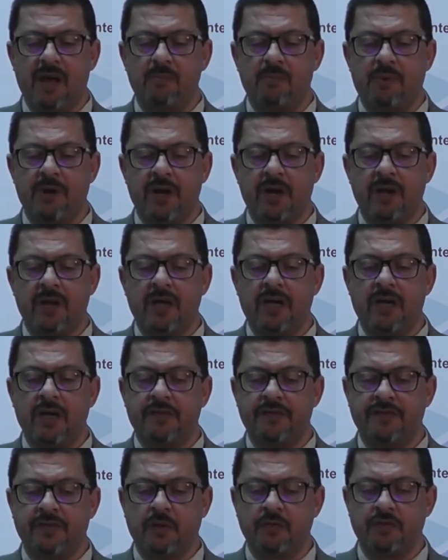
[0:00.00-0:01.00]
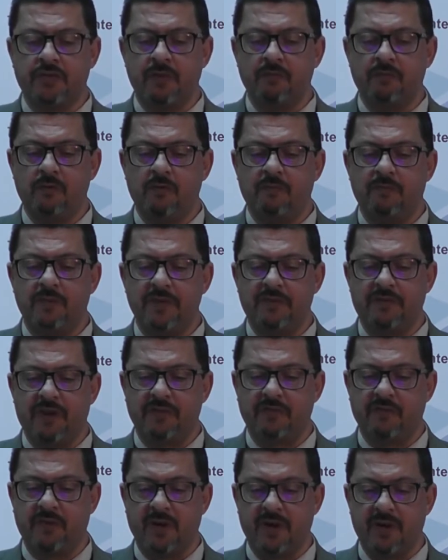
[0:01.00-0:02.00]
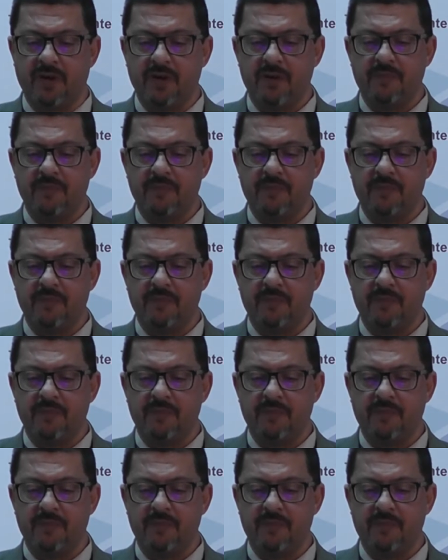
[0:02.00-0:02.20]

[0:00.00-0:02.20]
umbrella of social movement rhetoric.